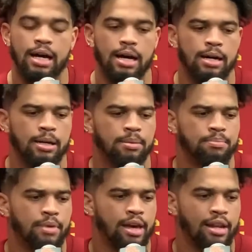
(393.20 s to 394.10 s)

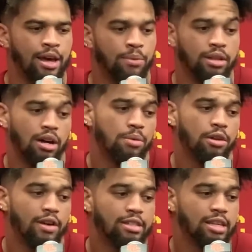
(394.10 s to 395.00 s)
Um, and, and we thought we were
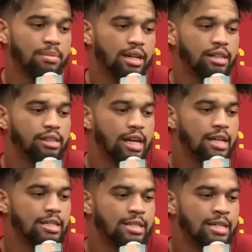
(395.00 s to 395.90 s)
a great team, like I said,
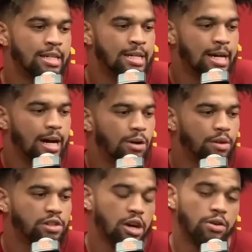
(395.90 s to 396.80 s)
and uh,
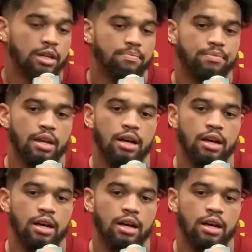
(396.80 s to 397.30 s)
we've shown it.